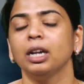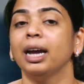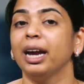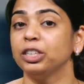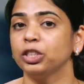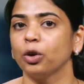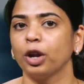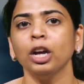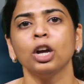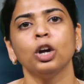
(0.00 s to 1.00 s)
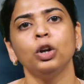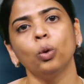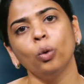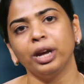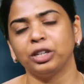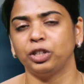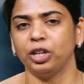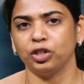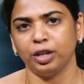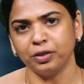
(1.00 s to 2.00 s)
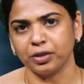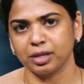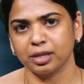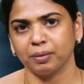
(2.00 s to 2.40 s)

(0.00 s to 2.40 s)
ensuring no exchange rate risk.